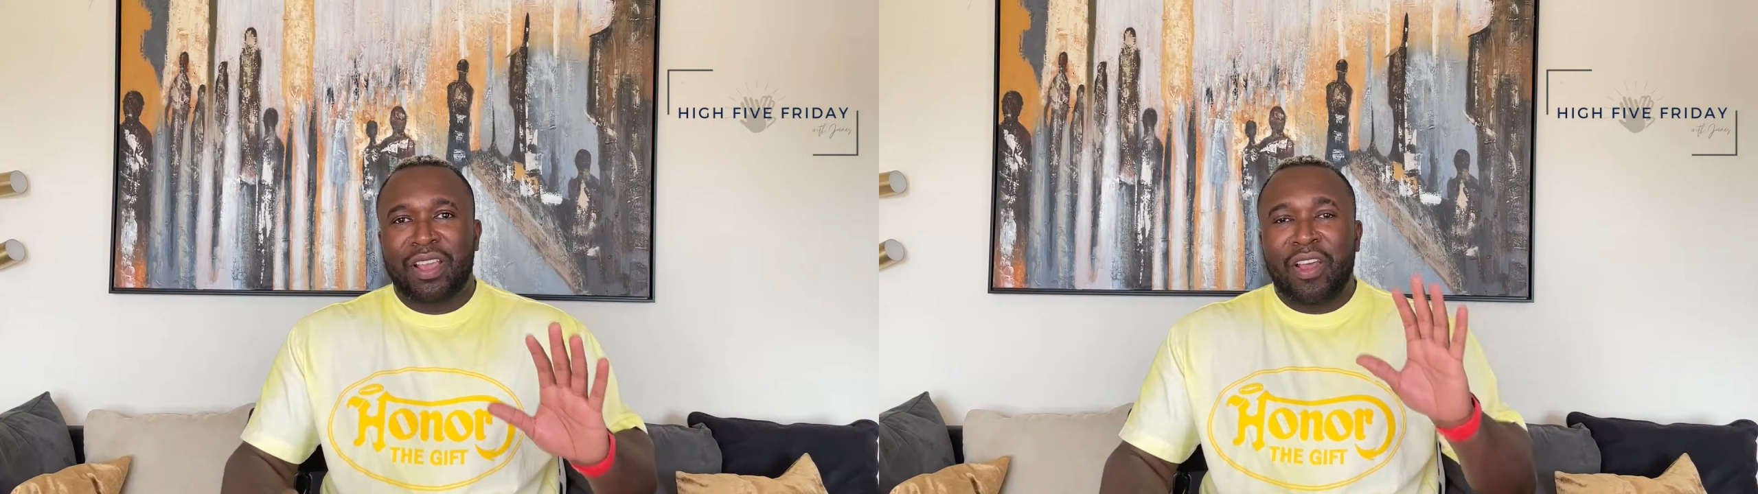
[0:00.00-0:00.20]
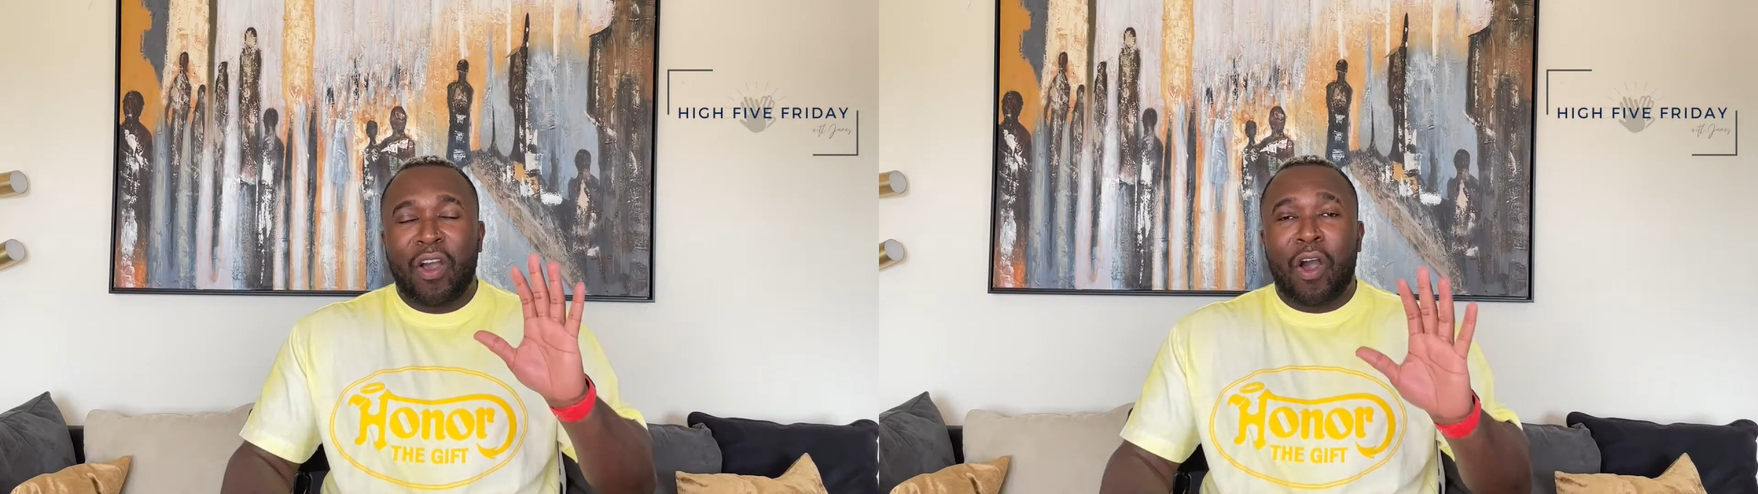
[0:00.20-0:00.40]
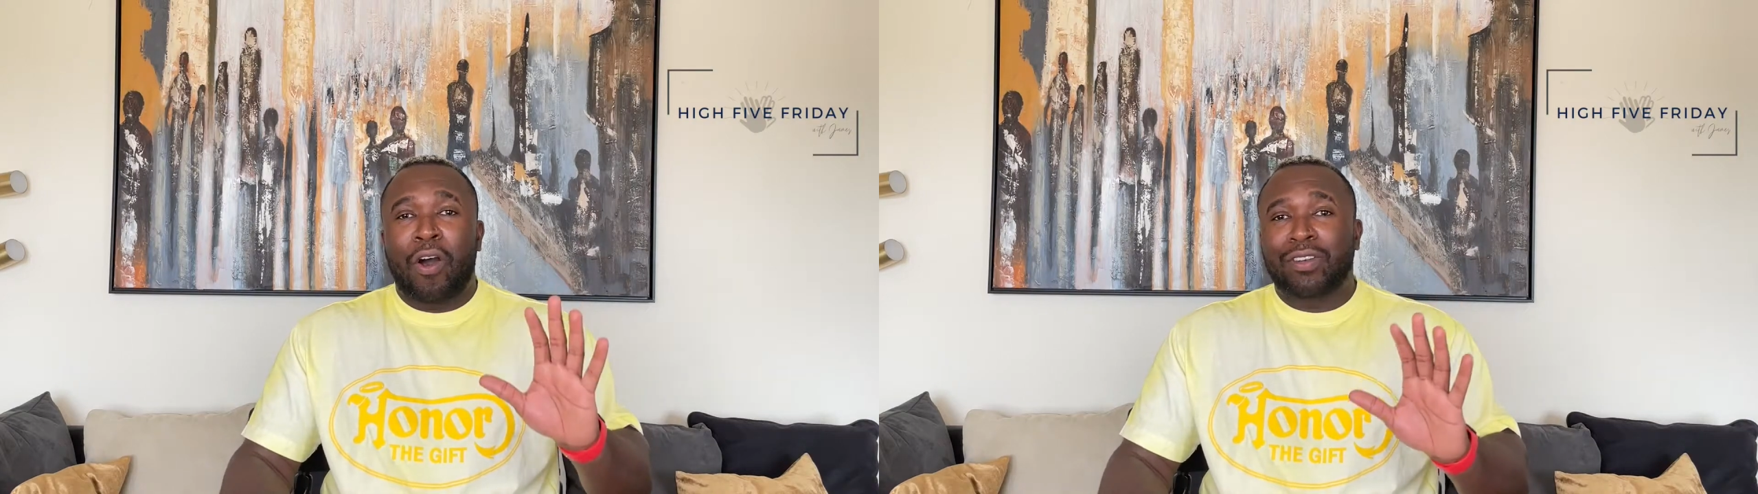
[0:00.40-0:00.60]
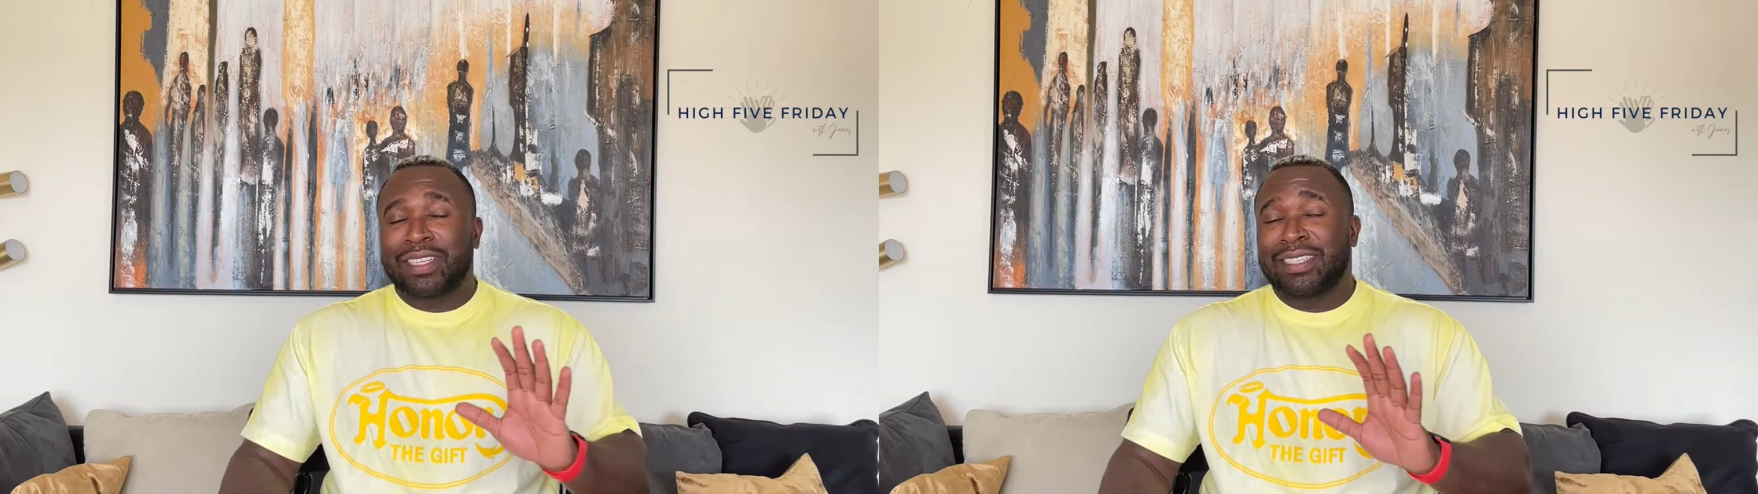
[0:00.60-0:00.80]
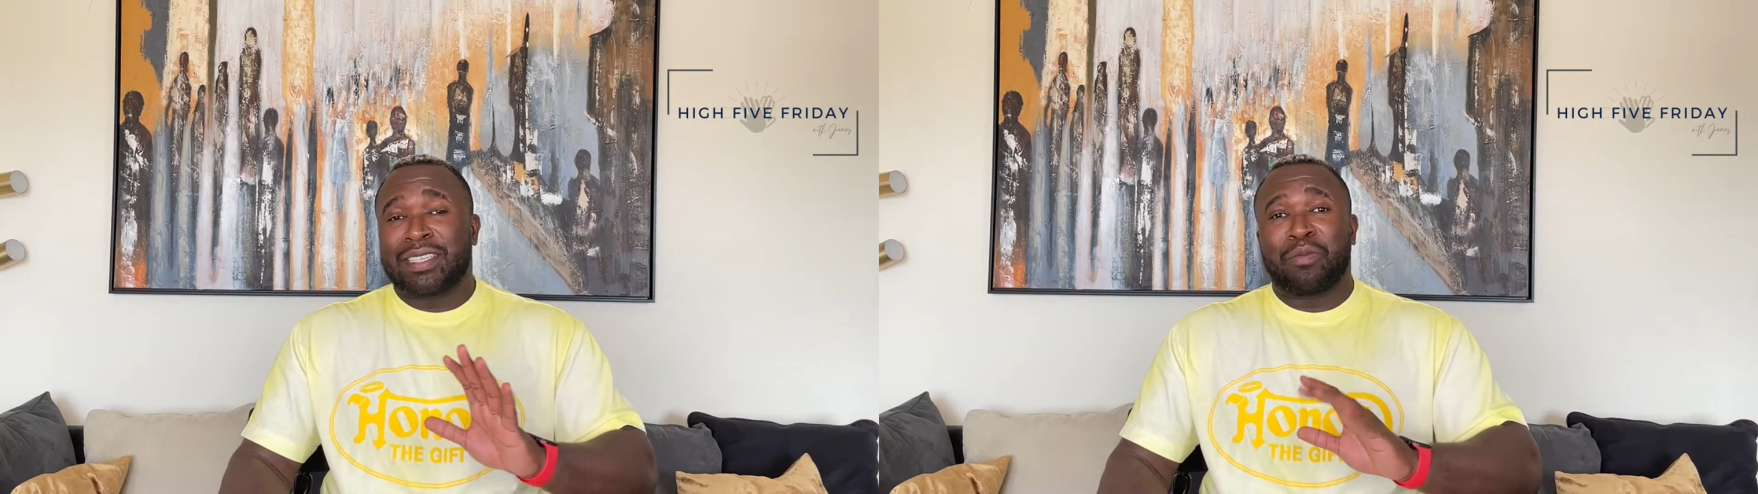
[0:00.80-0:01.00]
Halt
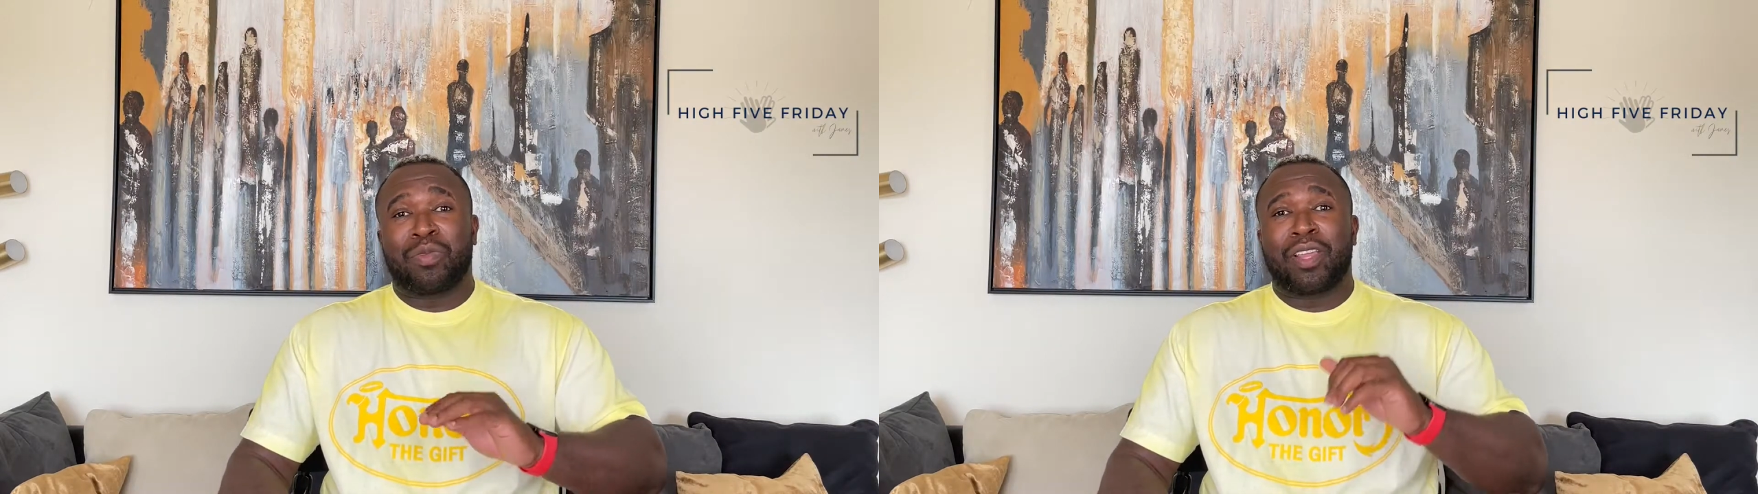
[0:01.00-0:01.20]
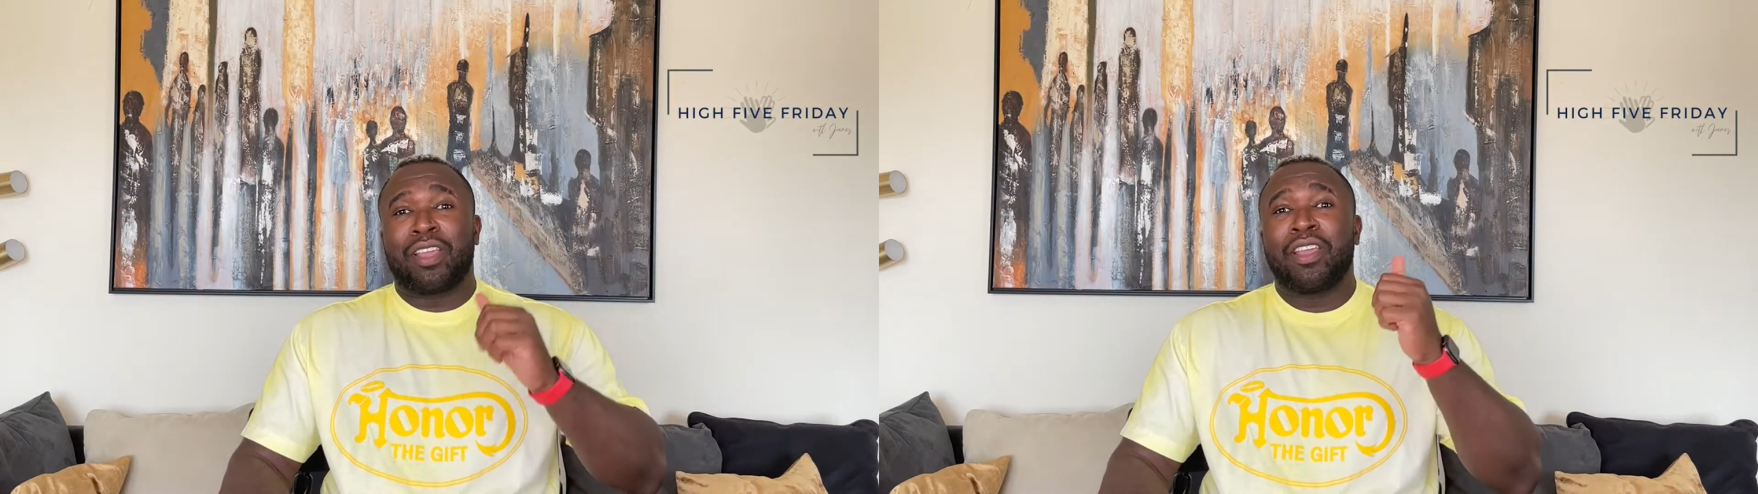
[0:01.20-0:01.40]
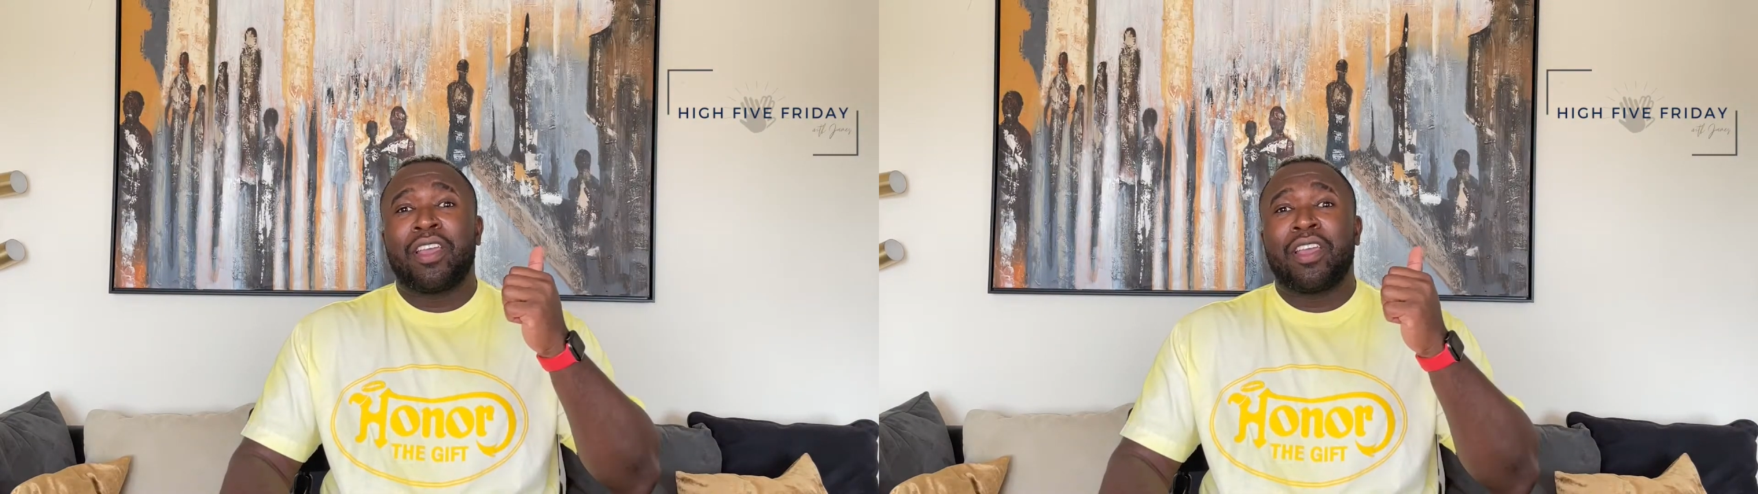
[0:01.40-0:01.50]
is simply